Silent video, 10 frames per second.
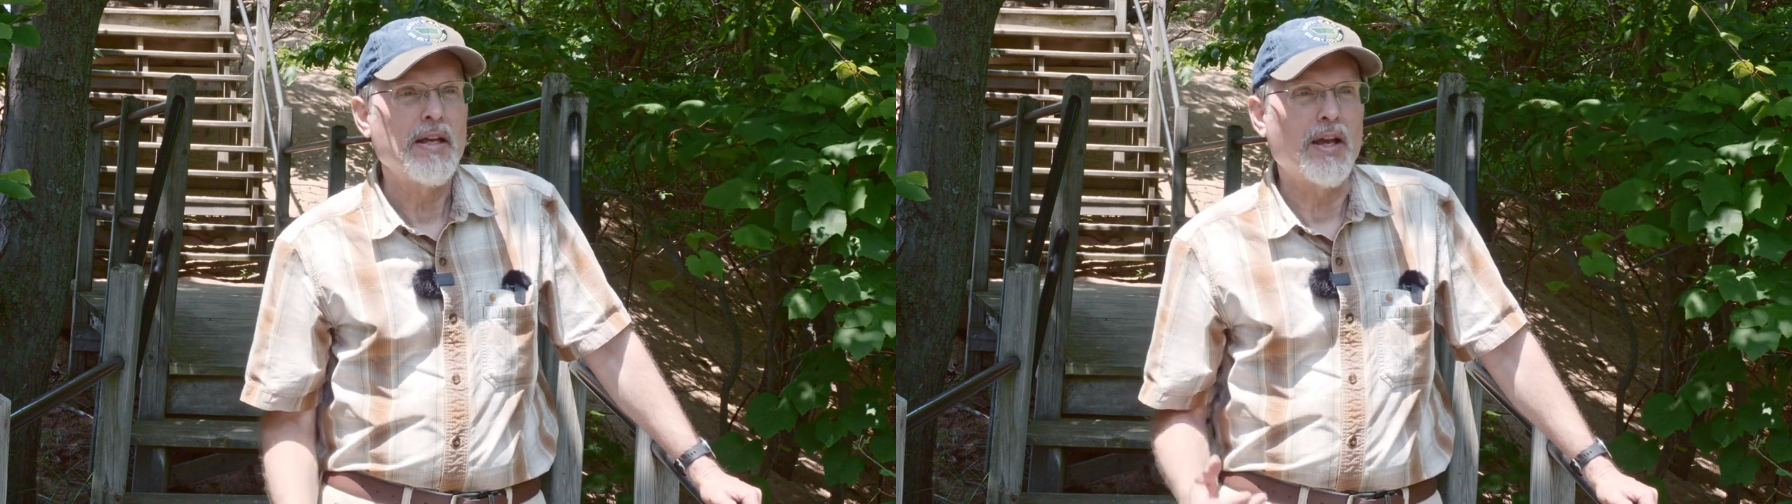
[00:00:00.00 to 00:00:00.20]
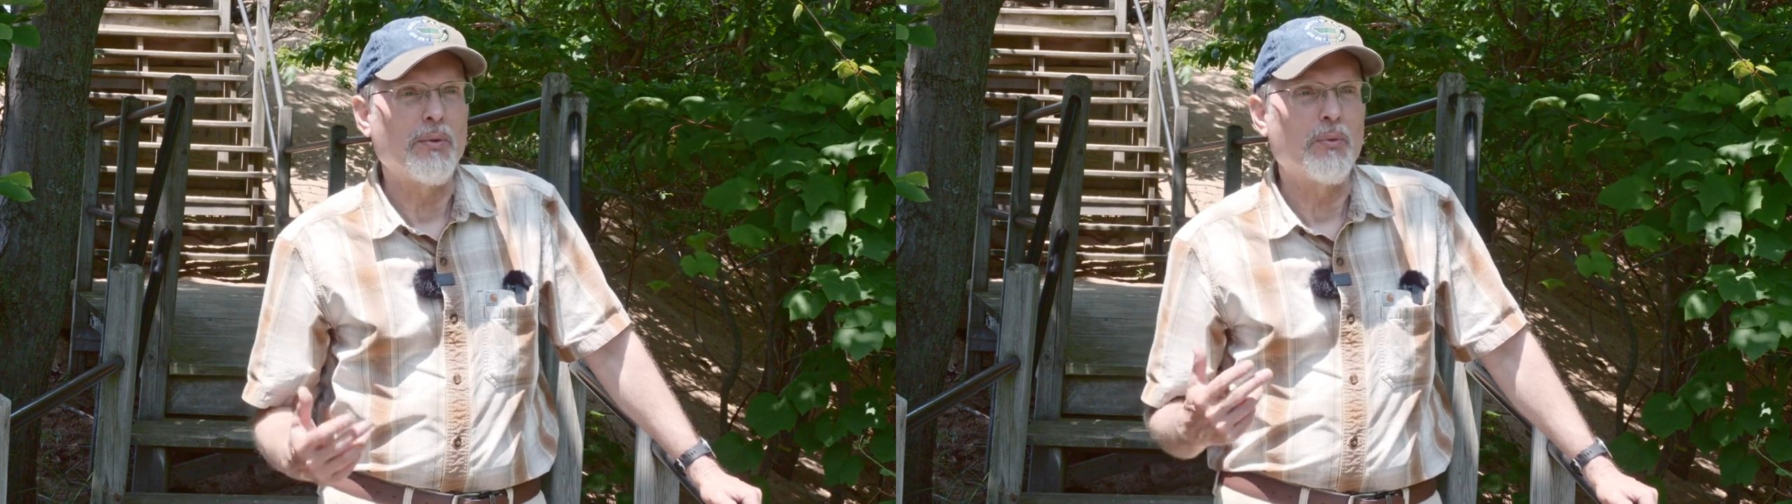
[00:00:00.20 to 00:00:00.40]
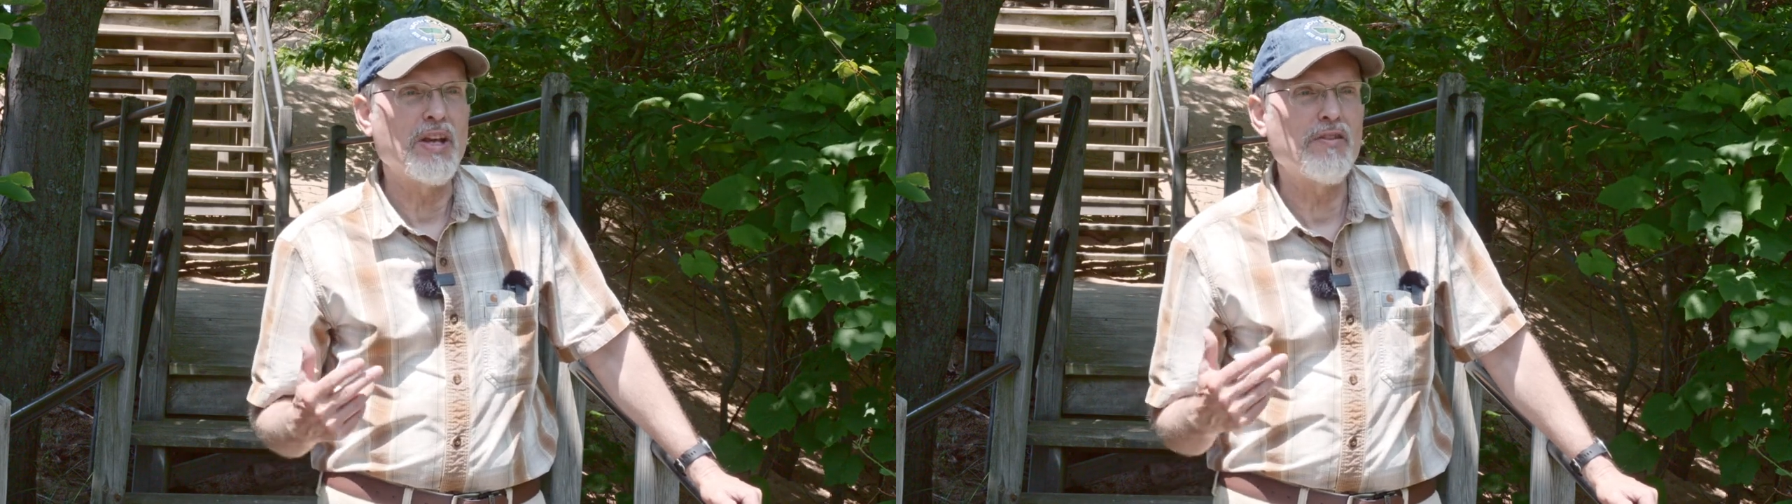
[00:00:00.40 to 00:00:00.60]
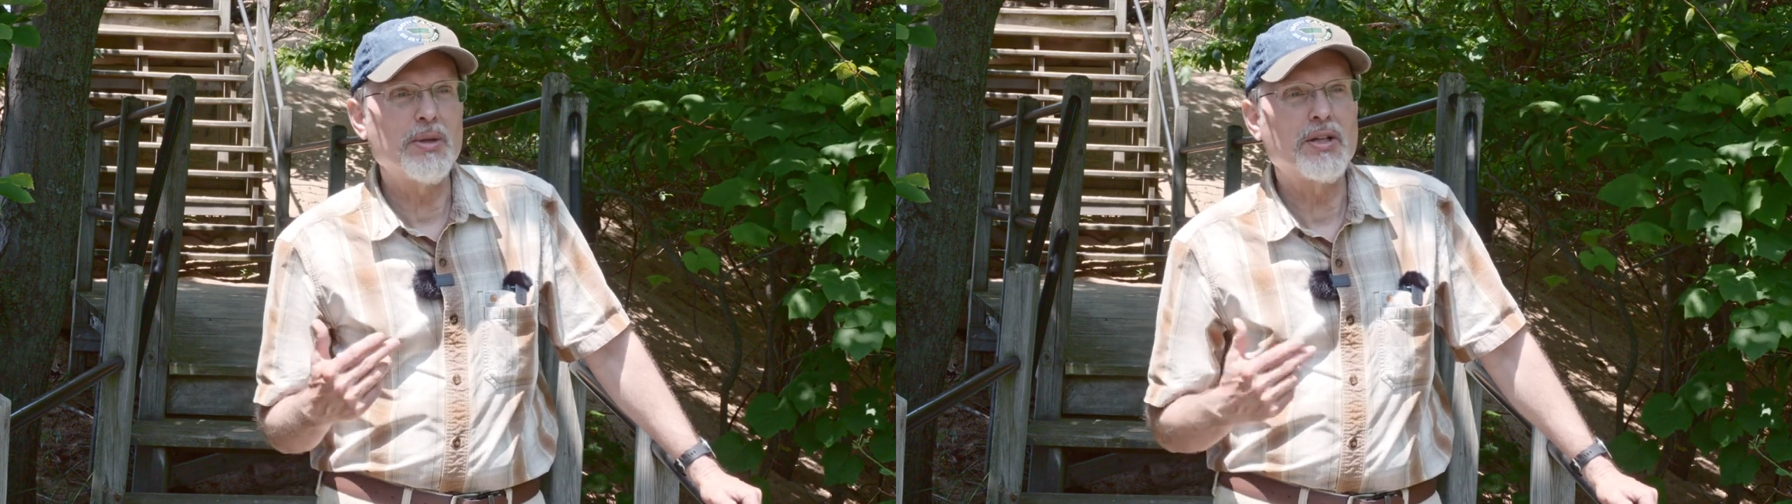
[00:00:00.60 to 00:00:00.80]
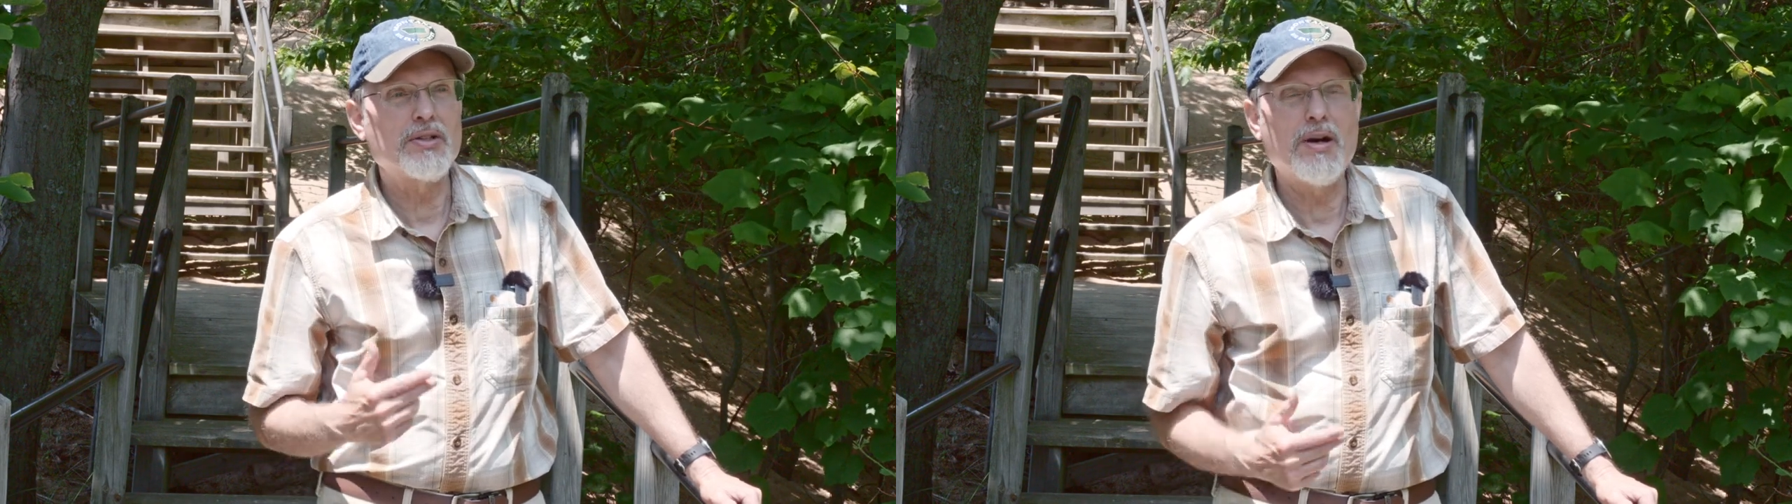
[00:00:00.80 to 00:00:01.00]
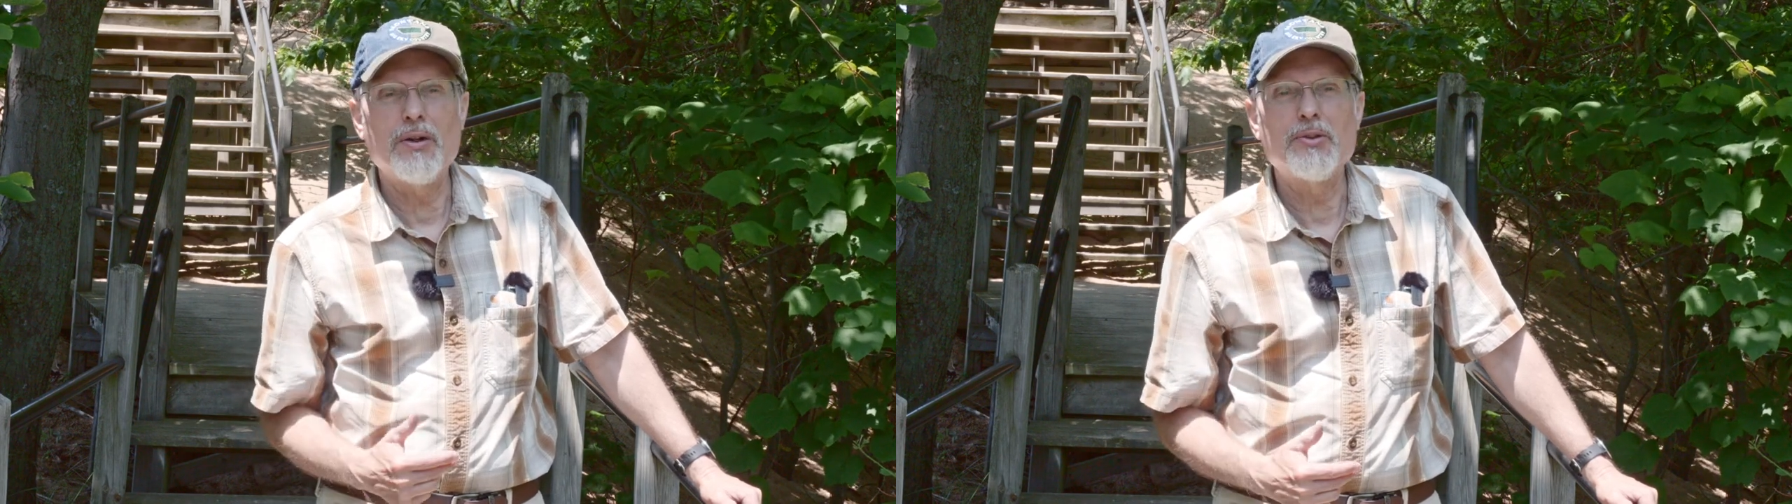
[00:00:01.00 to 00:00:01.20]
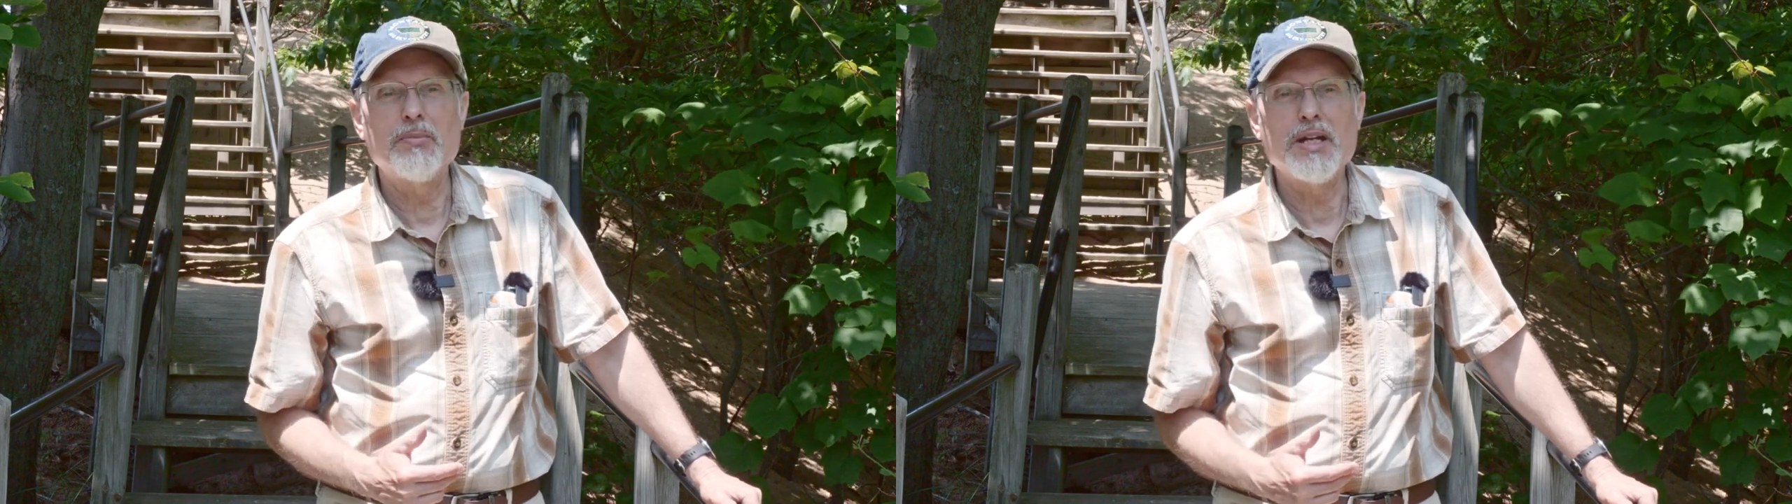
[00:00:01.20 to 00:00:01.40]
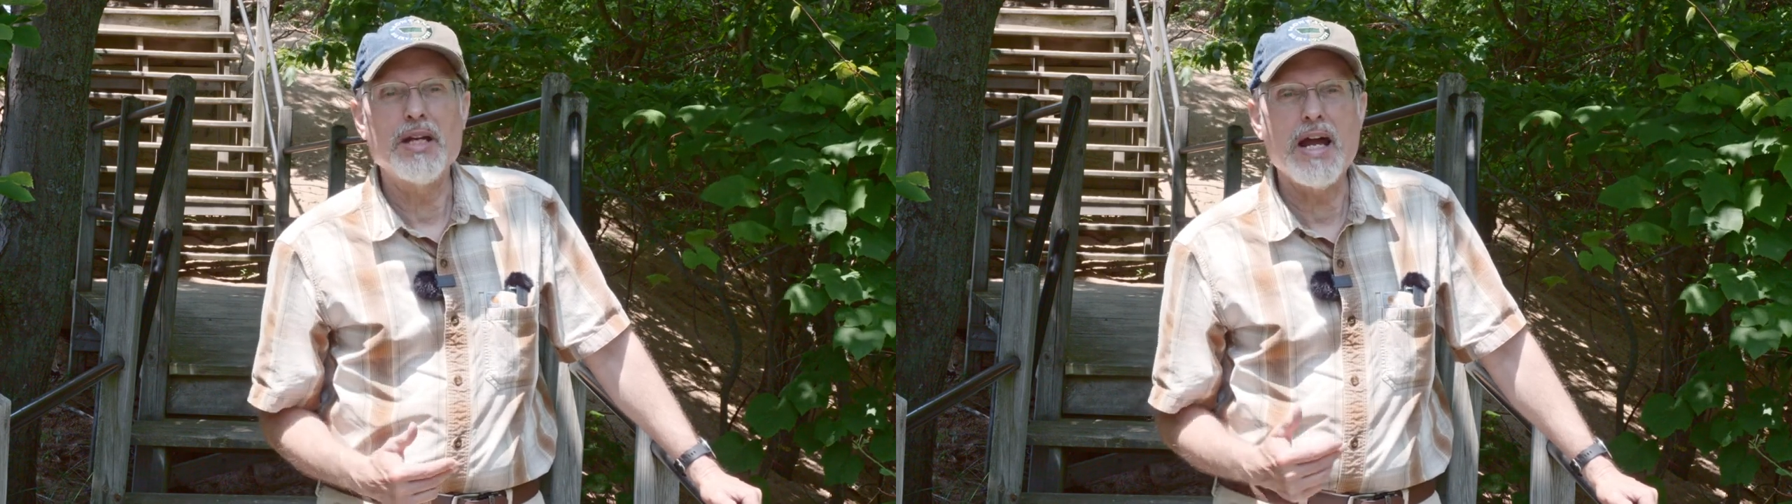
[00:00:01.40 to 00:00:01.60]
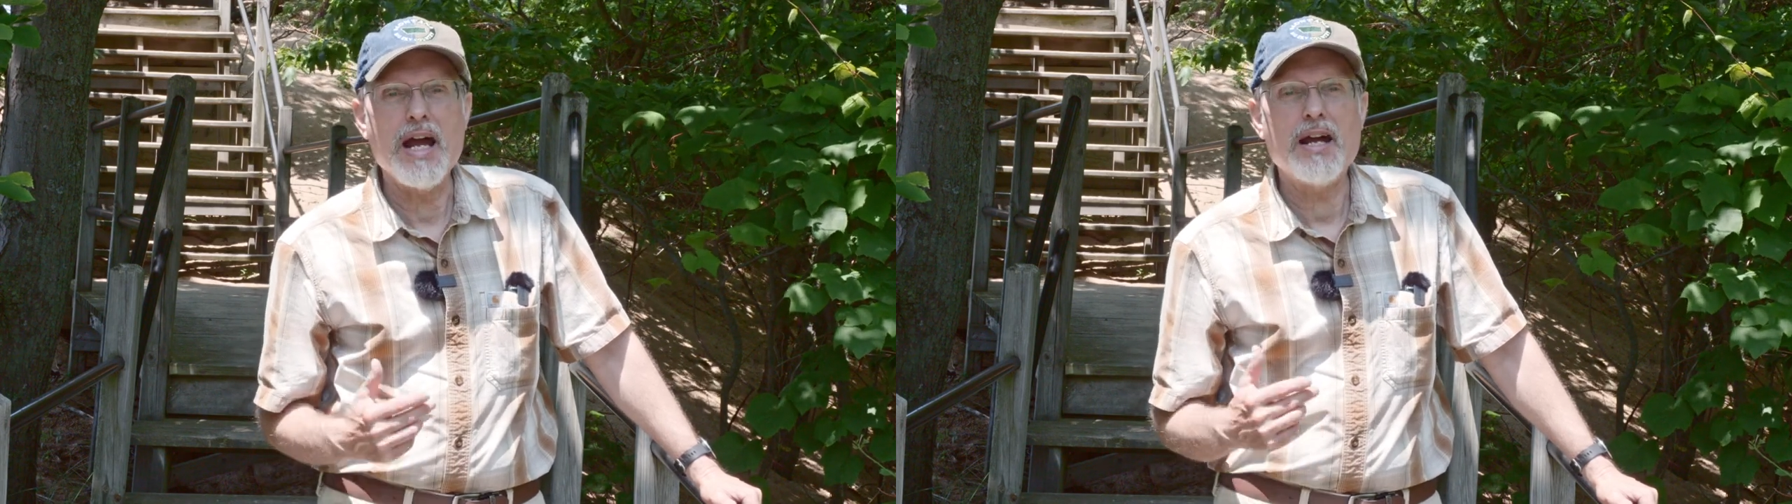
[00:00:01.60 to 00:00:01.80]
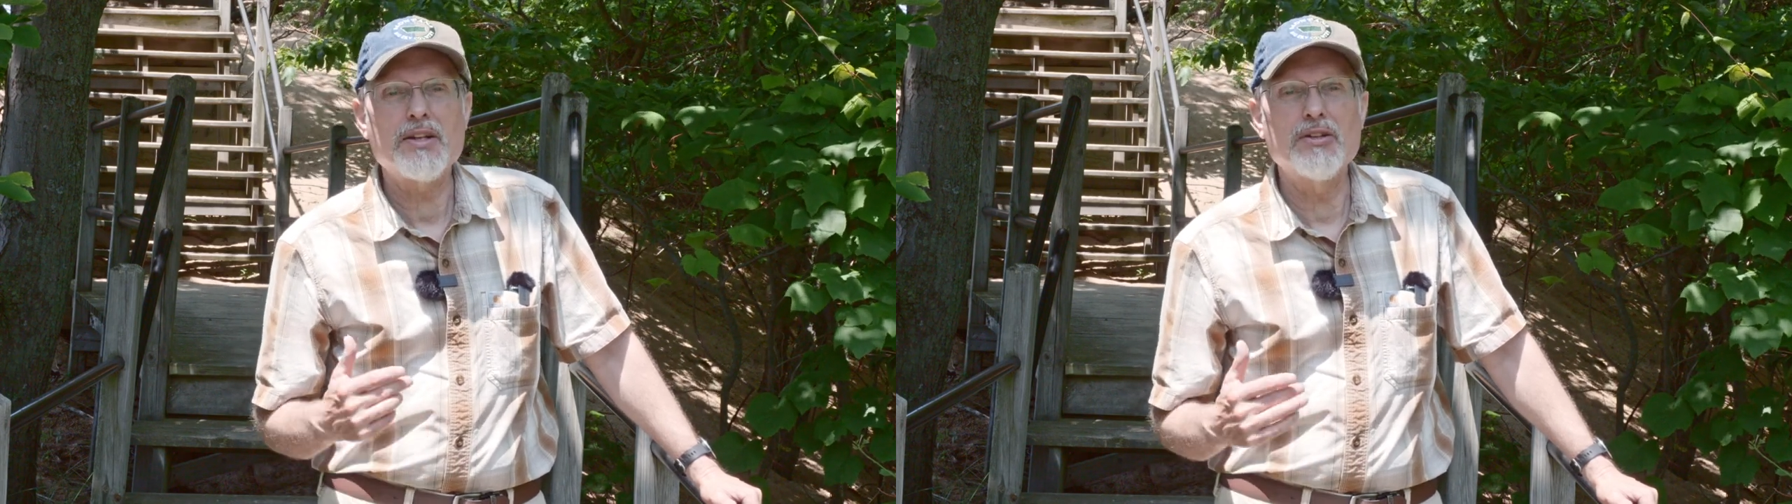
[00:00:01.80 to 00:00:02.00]
And we've been called to be
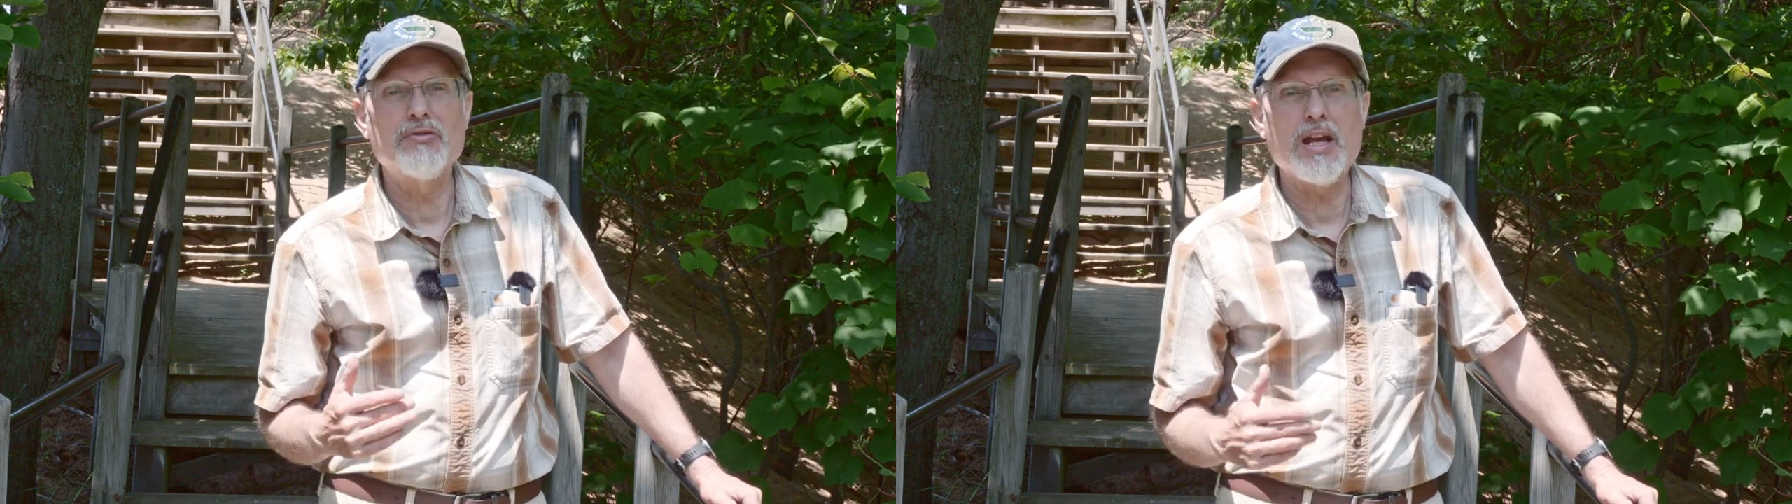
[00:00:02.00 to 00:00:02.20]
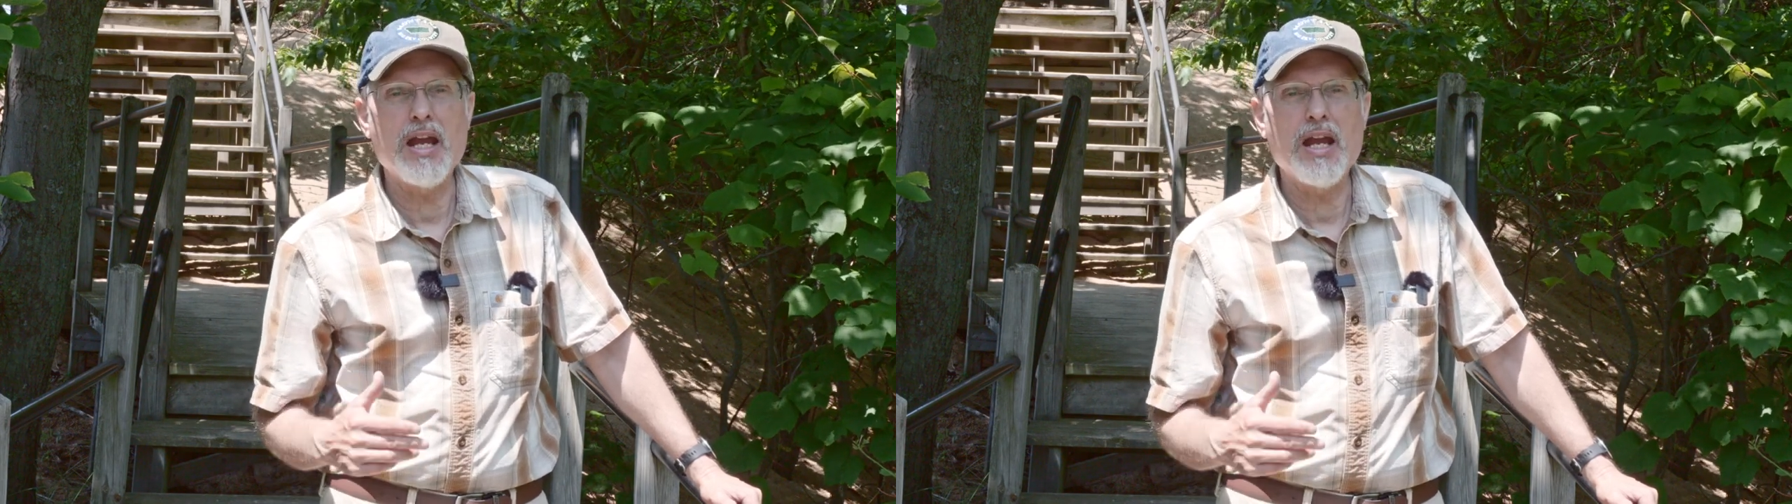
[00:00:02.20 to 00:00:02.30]
active